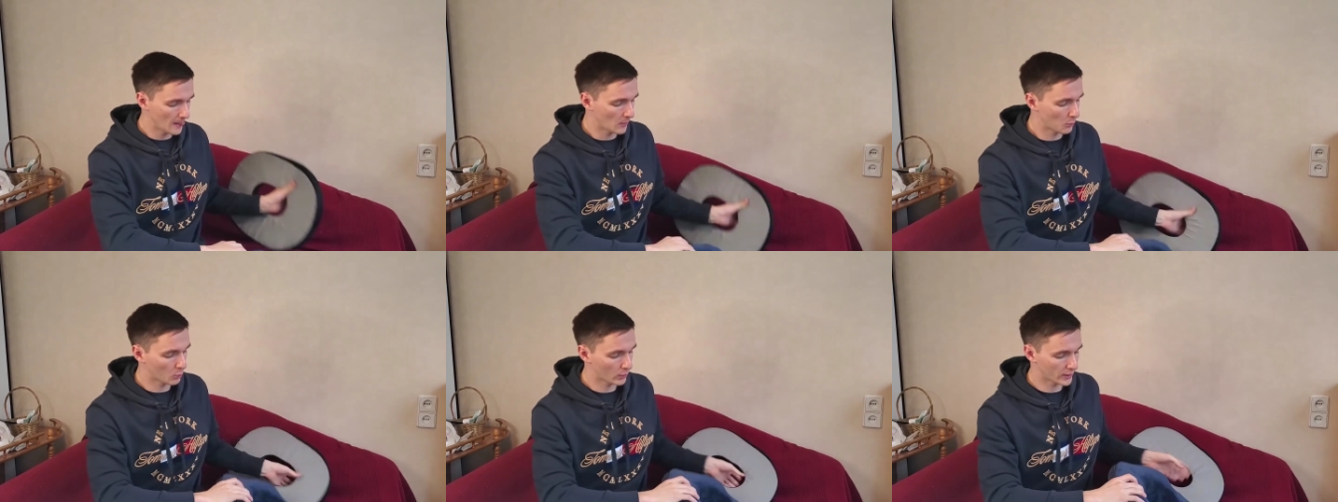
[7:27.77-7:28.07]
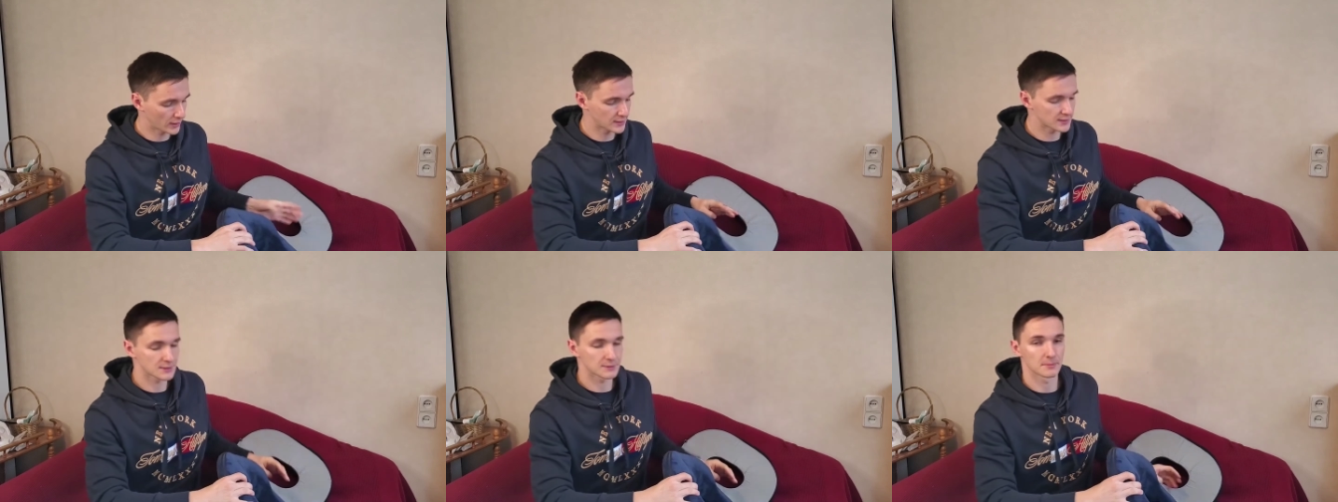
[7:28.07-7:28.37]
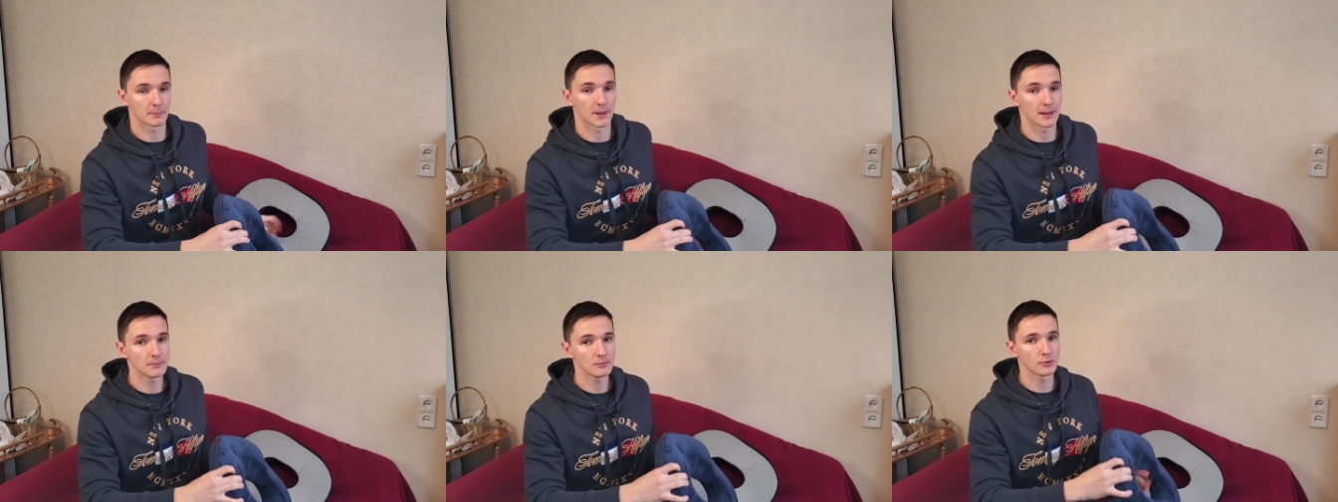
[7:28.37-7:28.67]
Whereas
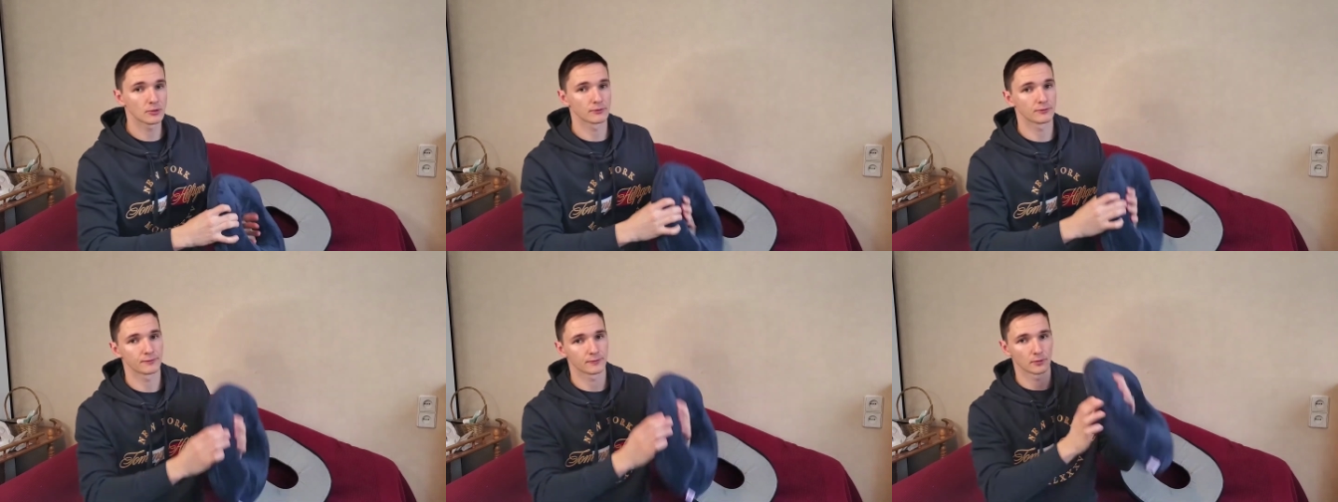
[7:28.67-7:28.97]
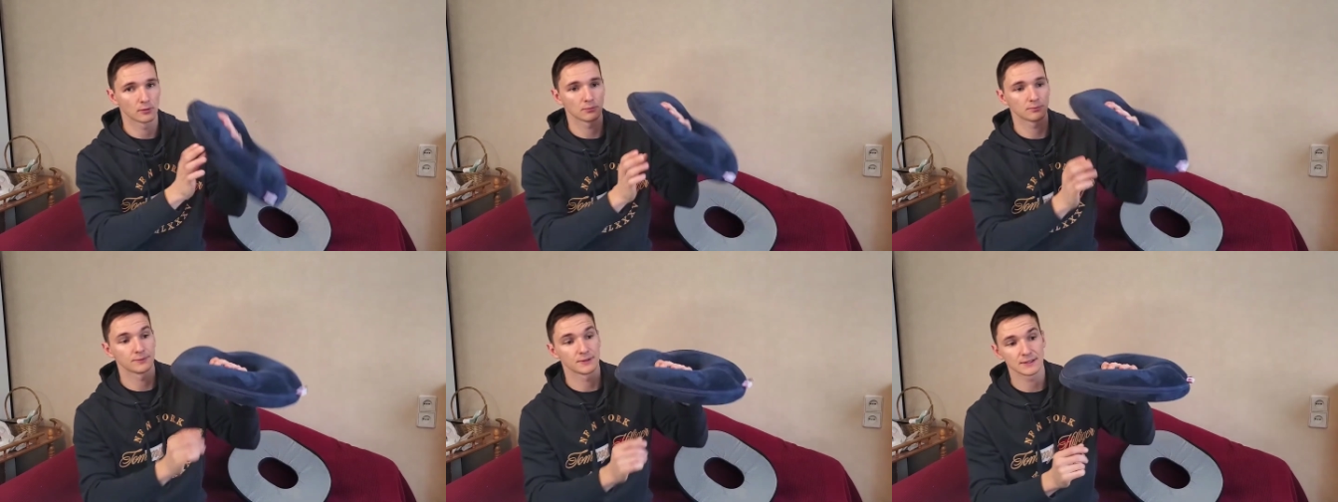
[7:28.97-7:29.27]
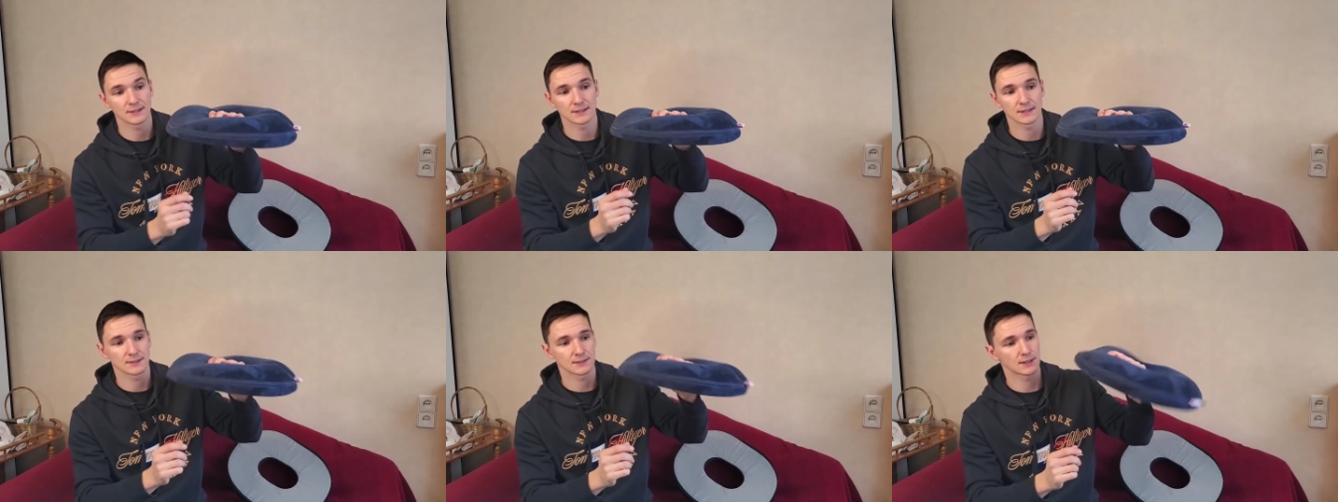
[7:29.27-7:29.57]
memory foam,
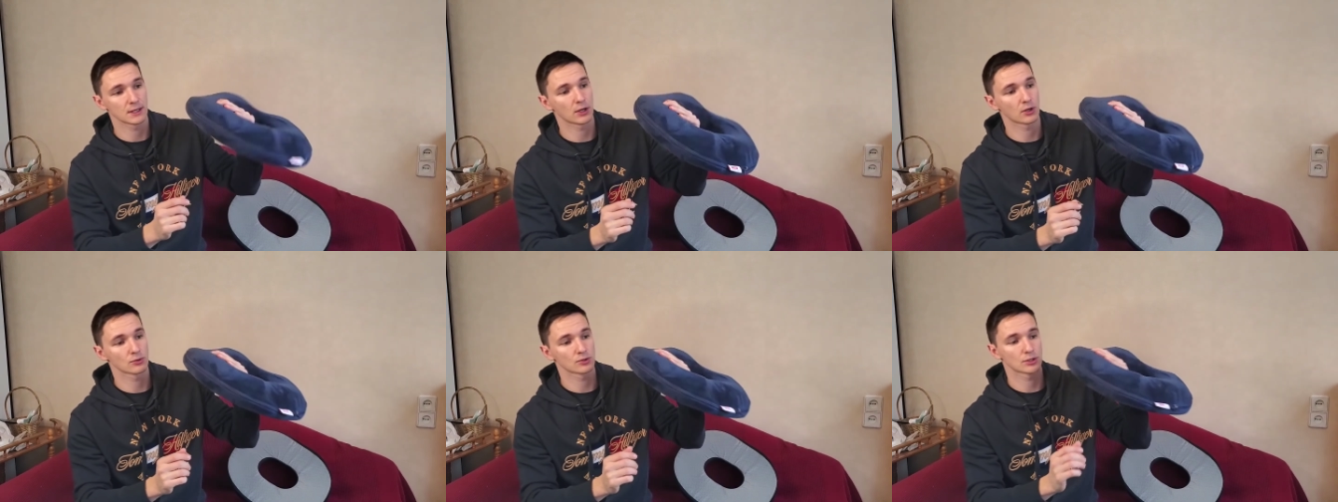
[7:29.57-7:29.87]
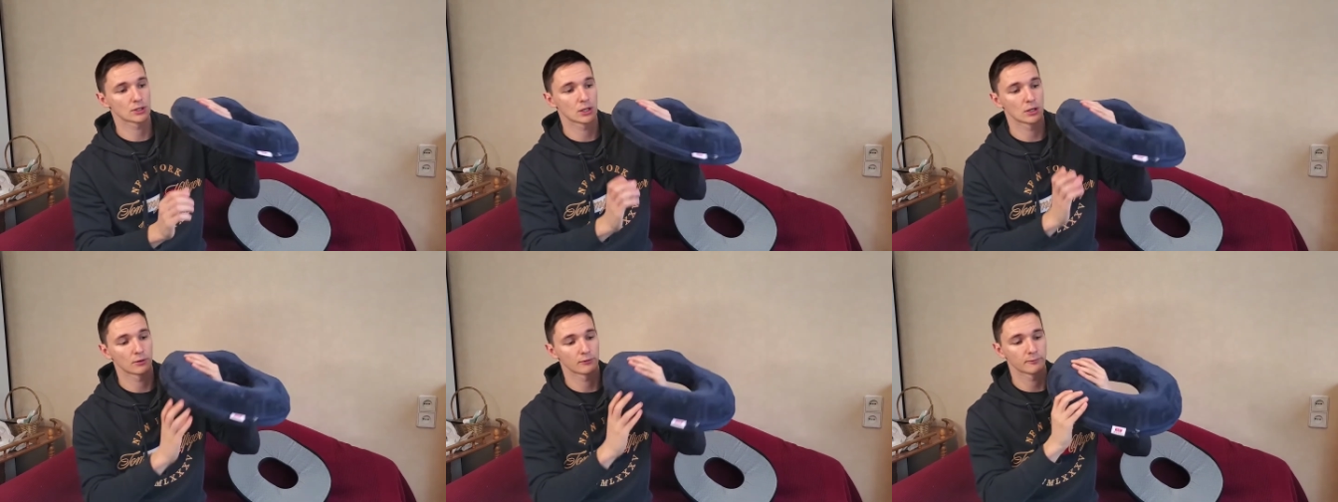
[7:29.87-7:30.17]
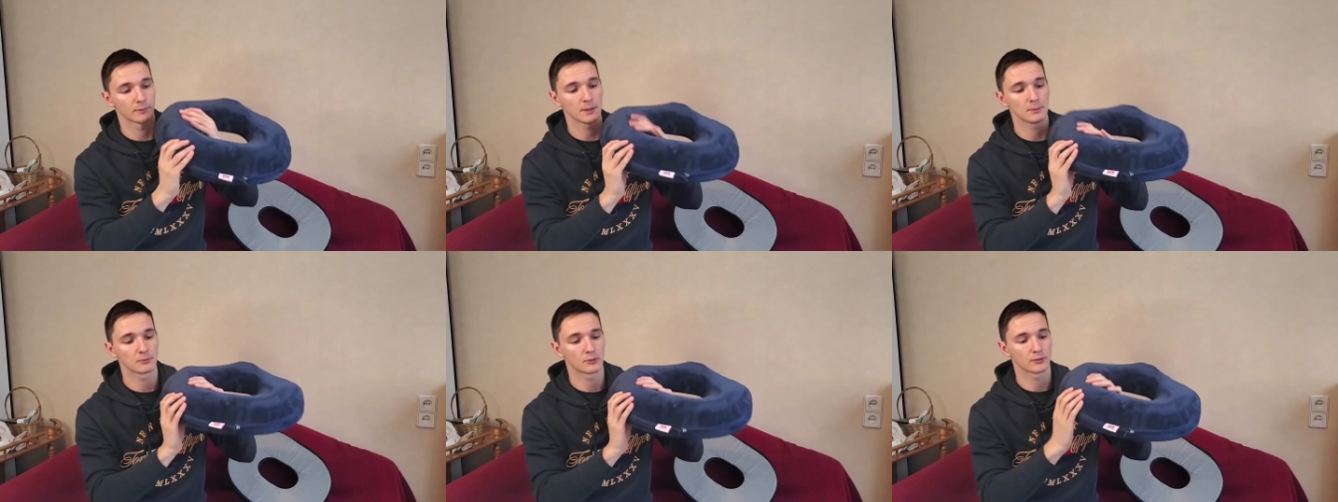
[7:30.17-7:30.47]
this is the cushion out of
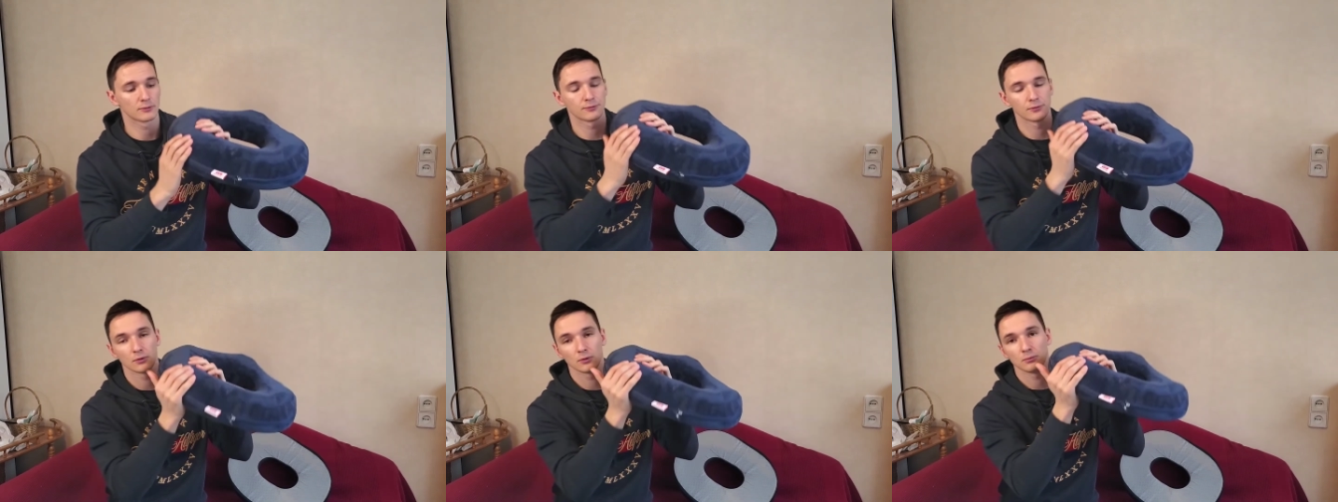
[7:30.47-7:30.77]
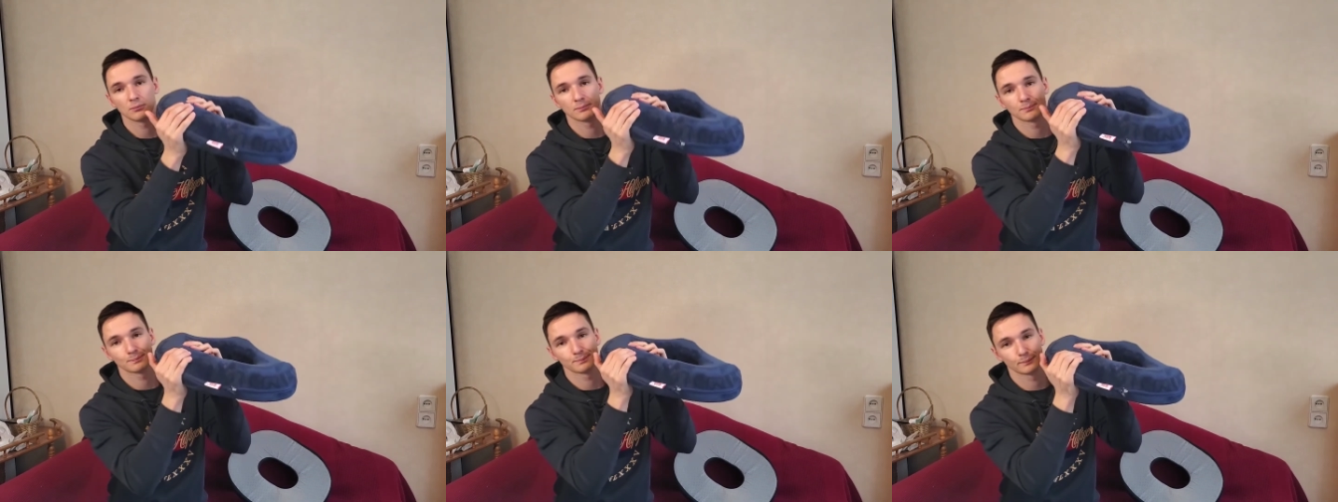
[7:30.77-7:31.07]
memory foam.